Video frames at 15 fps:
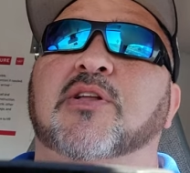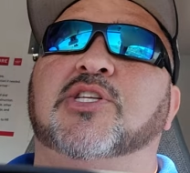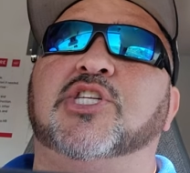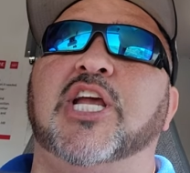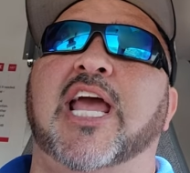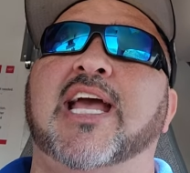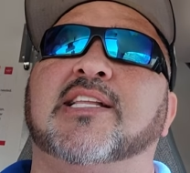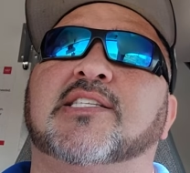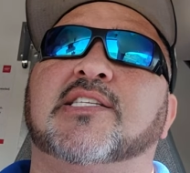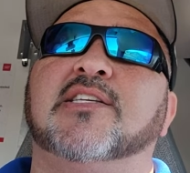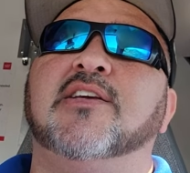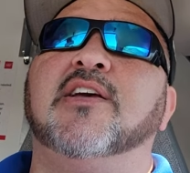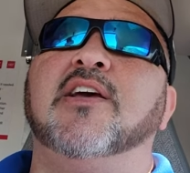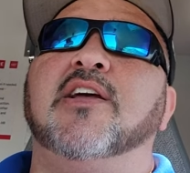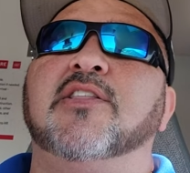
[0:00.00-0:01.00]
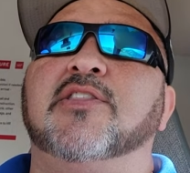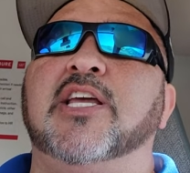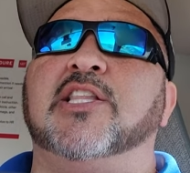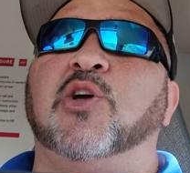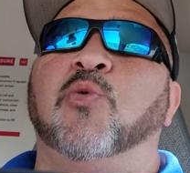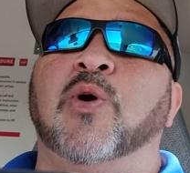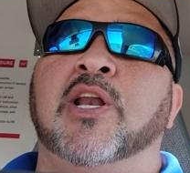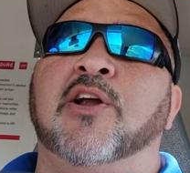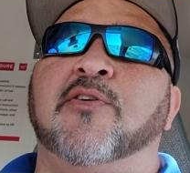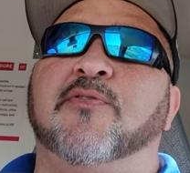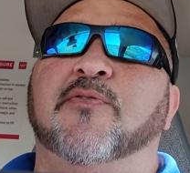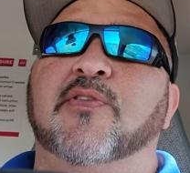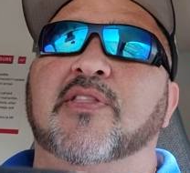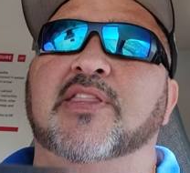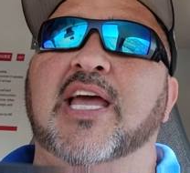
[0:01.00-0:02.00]
chance that the winner,
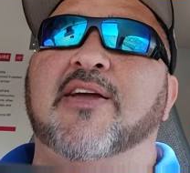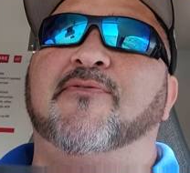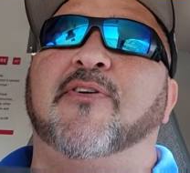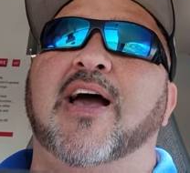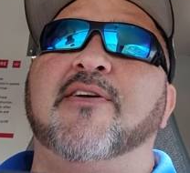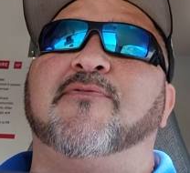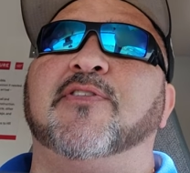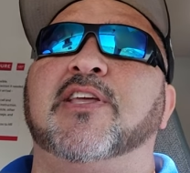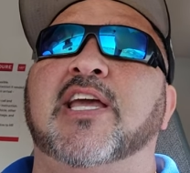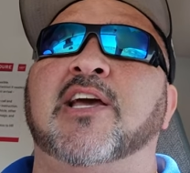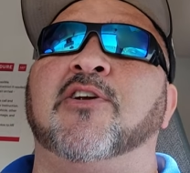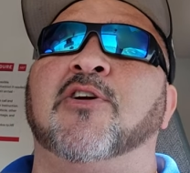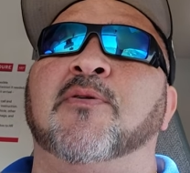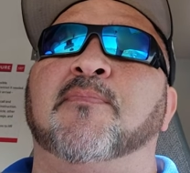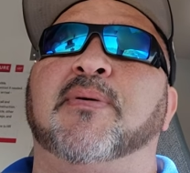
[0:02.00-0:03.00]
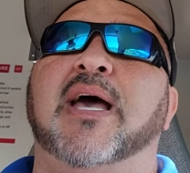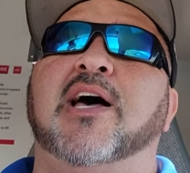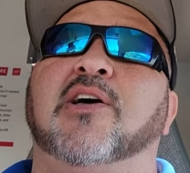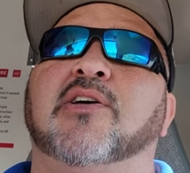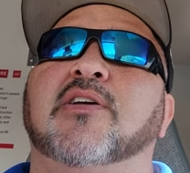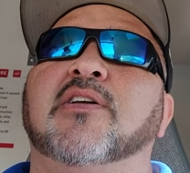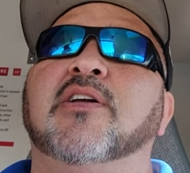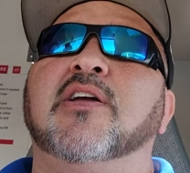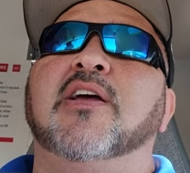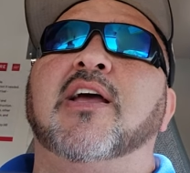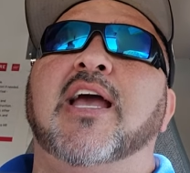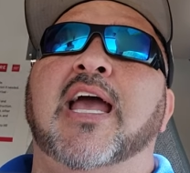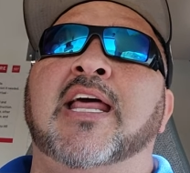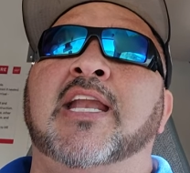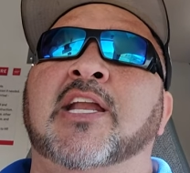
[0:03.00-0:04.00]
they fight for the interim belt,
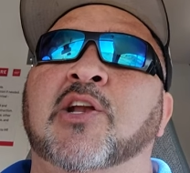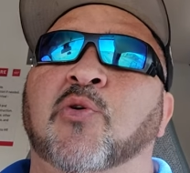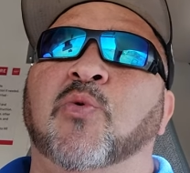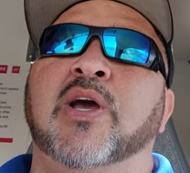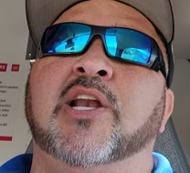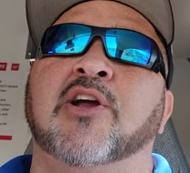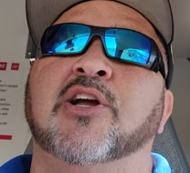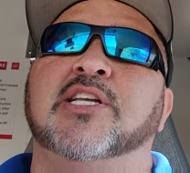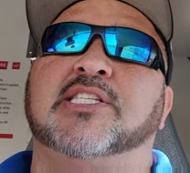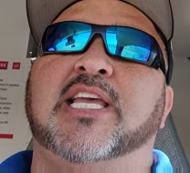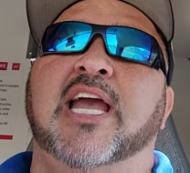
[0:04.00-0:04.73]
and then the winner is